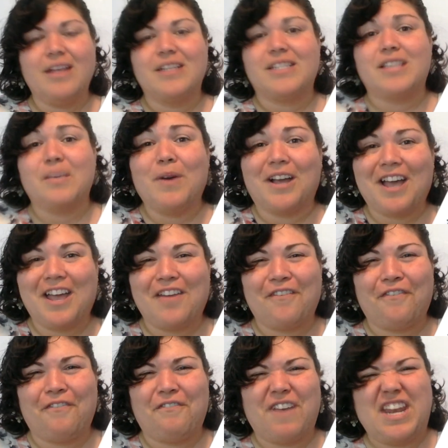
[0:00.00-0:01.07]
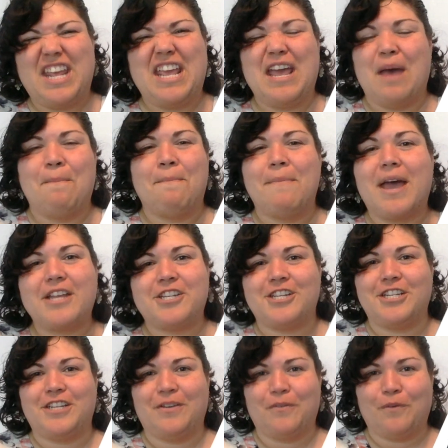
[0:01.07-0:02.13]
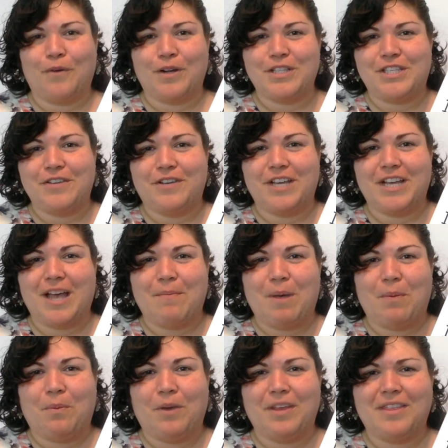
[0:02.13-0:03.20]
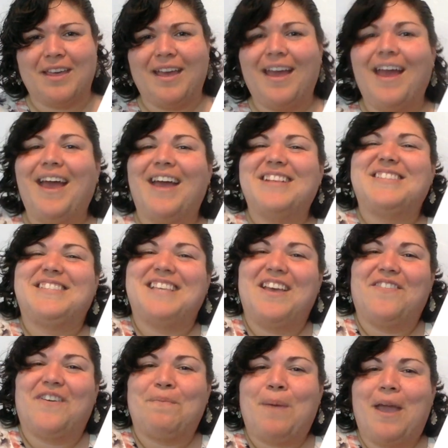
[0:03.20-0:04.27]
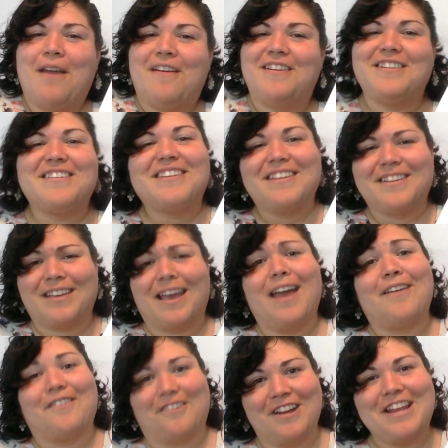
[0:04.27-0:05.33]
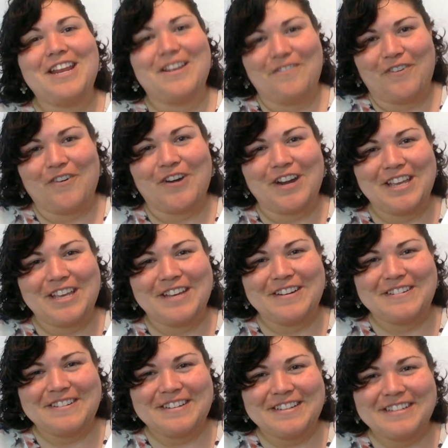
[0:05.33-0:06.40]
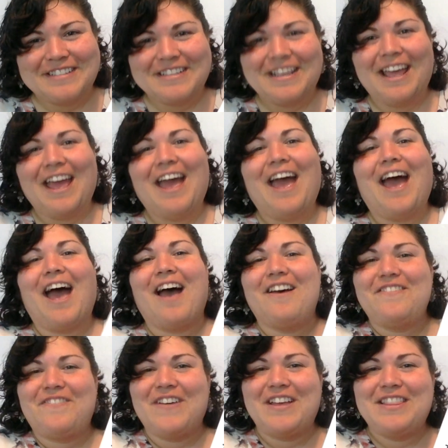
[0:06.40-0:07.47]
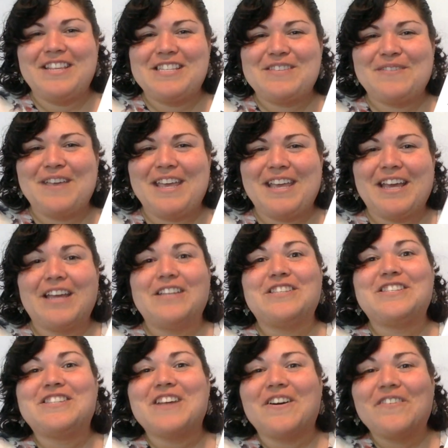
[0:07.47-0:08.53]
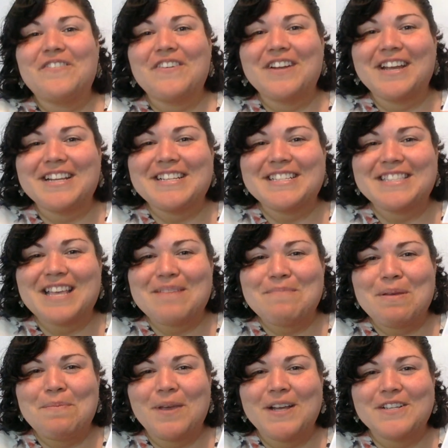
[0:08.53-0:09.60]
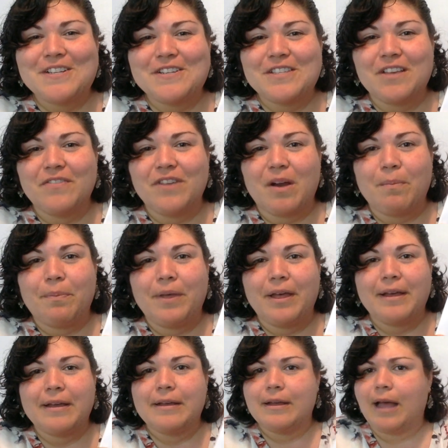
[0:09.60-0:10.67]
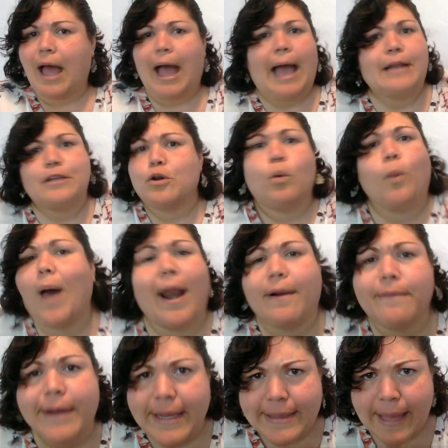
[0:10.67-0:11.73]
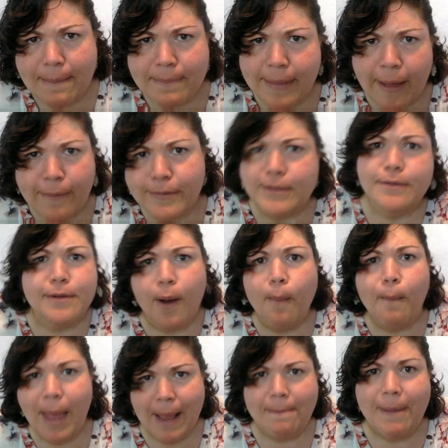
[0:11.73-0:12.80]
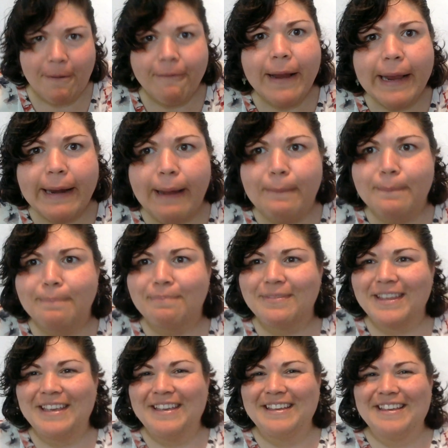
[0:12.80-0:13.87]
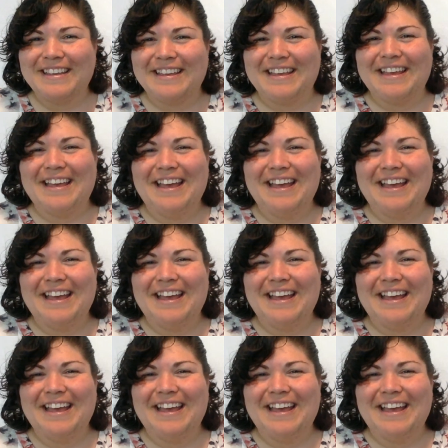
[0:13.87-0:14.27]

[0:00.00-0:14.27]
See what kind of funny, imaginative words you can come up with and see if a parent can read it for you. Have fun this week. Don't forget to send me pictures of your book. I don't want to read them though, so don't make me read them.